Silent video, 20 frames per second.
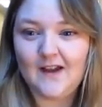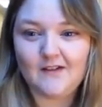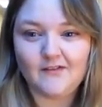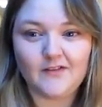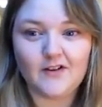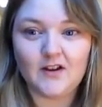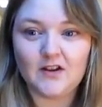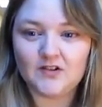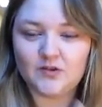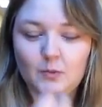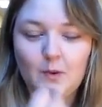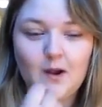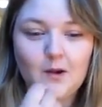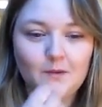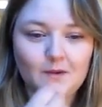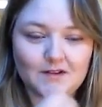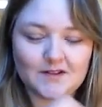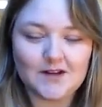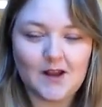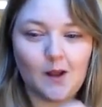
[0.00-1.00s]
effort as
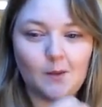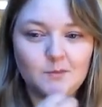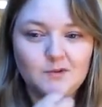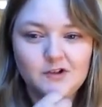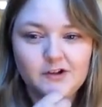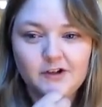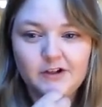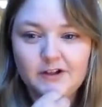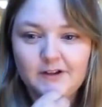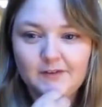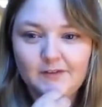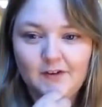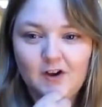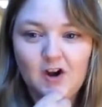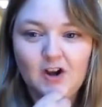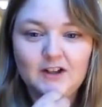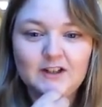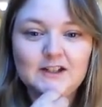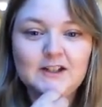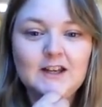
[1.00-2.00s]
well. That's absolutely
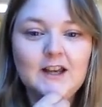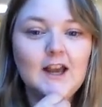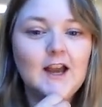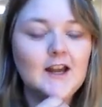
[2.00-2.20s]
fine.